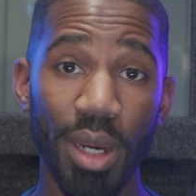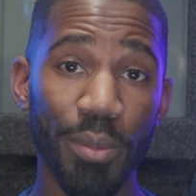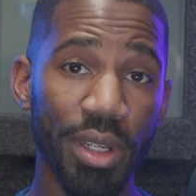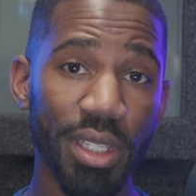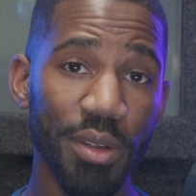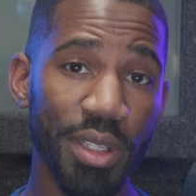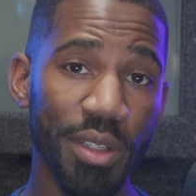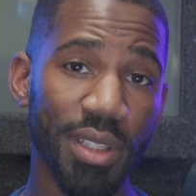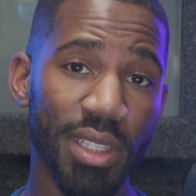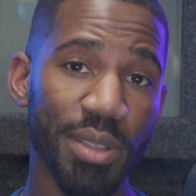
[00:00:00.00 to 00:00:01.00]
I'm pretty new to
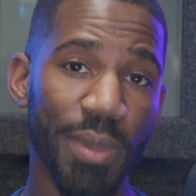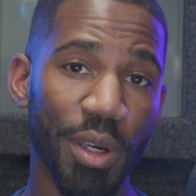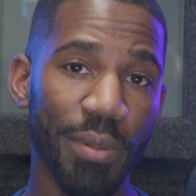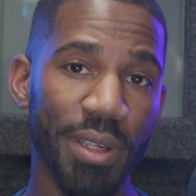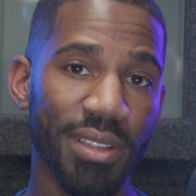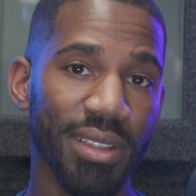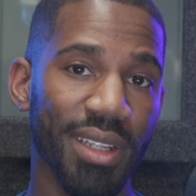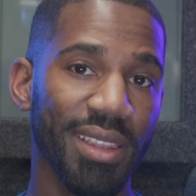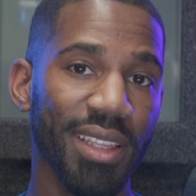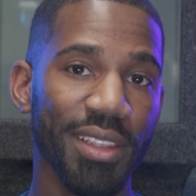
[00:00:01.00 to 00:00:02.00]
using this mouthpiece, and
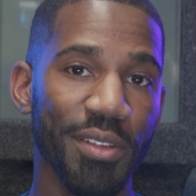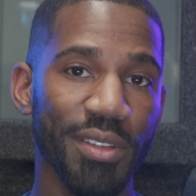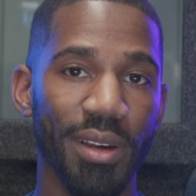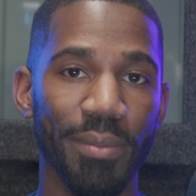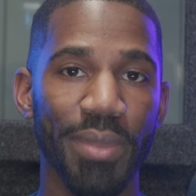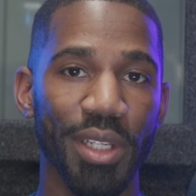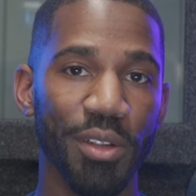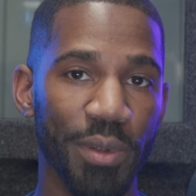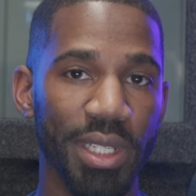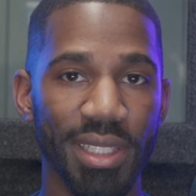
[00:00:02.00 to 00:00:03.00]
I think there's a better
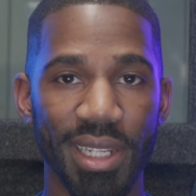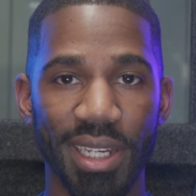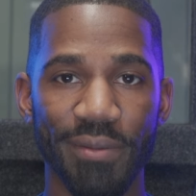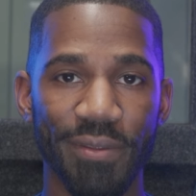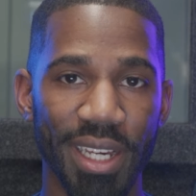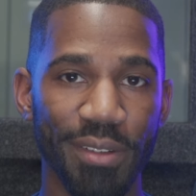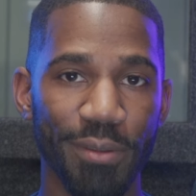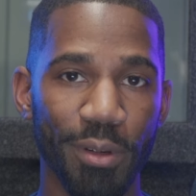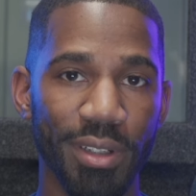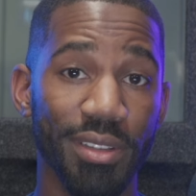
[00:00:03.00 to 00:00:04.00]
reed that I can find
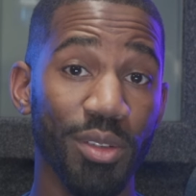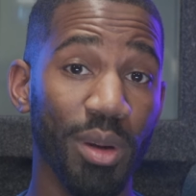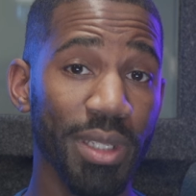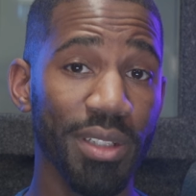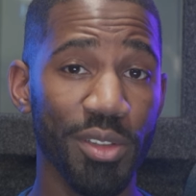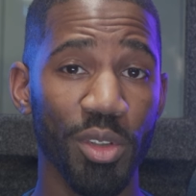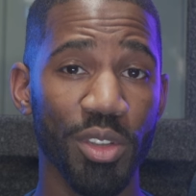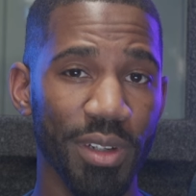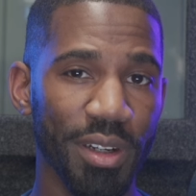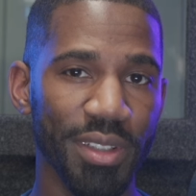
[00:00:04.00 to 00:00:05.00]
for it, so I'm going to search
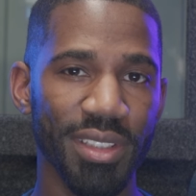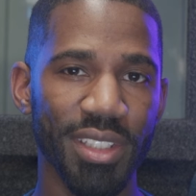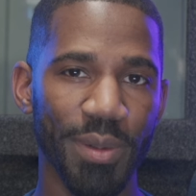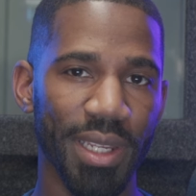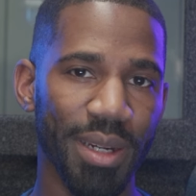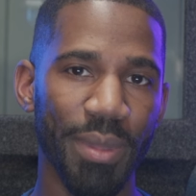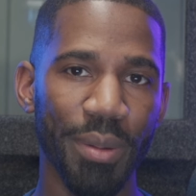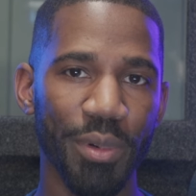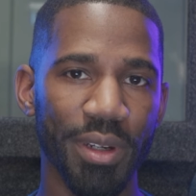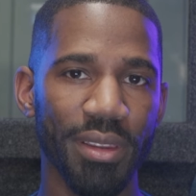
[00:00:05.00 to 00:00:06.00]
around and see what I come
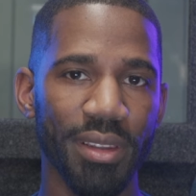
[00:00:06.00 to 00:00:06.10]
up with.